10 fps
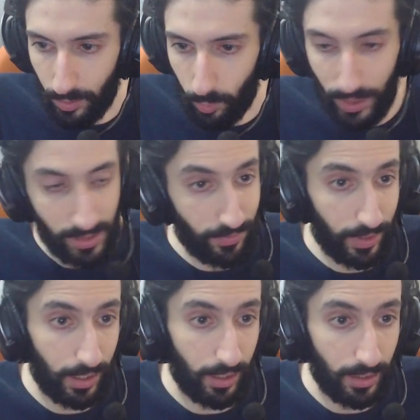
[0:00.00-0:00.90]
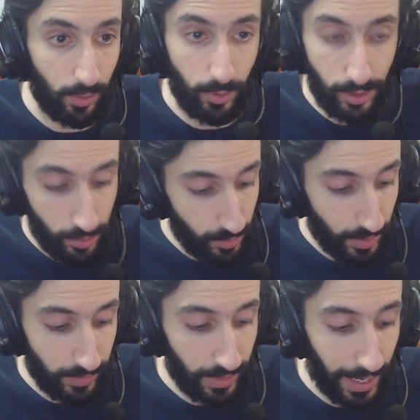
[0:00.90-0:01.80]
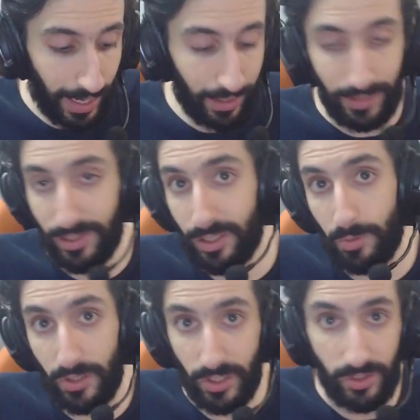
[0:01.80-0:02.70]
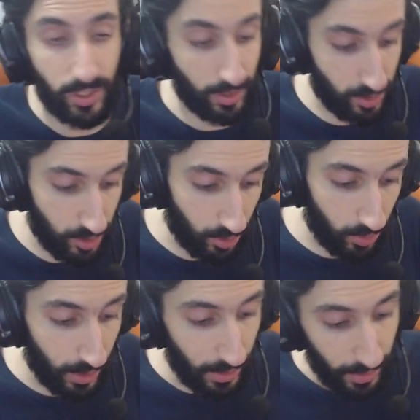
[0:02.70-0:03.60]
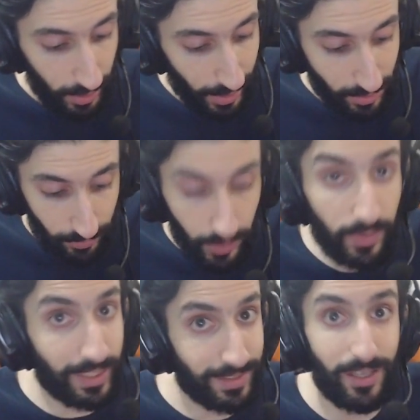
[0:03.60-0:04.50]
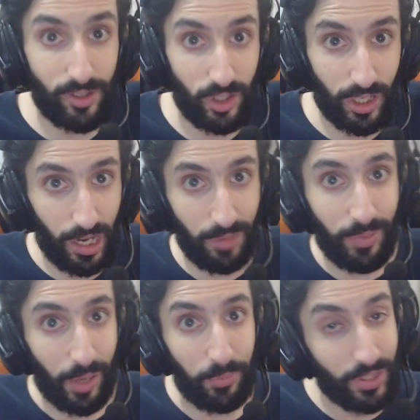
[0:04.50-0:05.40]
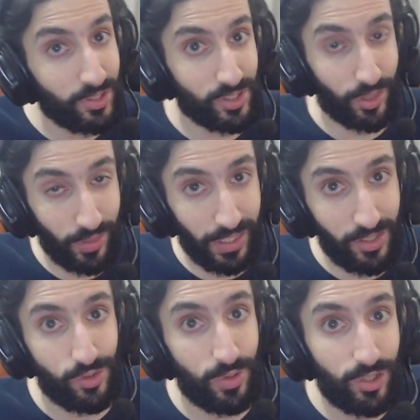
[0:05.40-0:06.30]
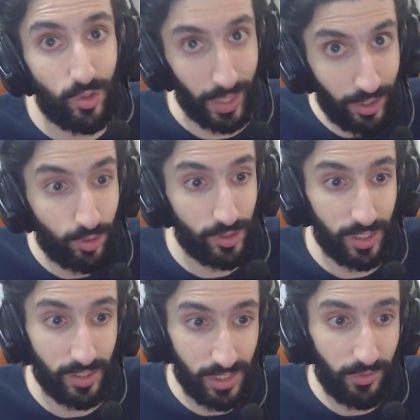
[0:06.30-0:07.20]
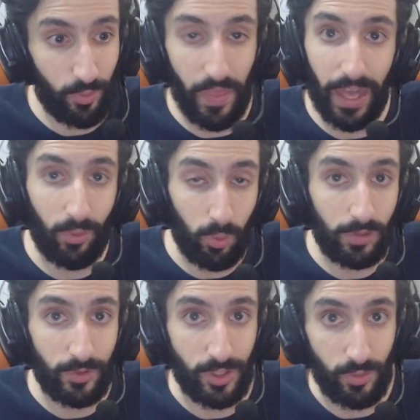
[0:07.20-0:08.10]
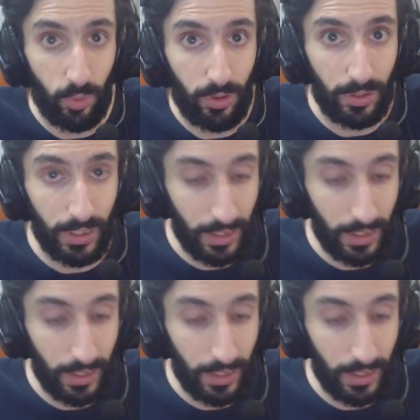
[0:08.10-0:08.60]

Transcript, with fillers: Whereas in, uh, in Guild Wars 2, that, uh, that system doesn't exist. So it's very intense in combat because the thing is, you can do interesting stuff with that in World versus World.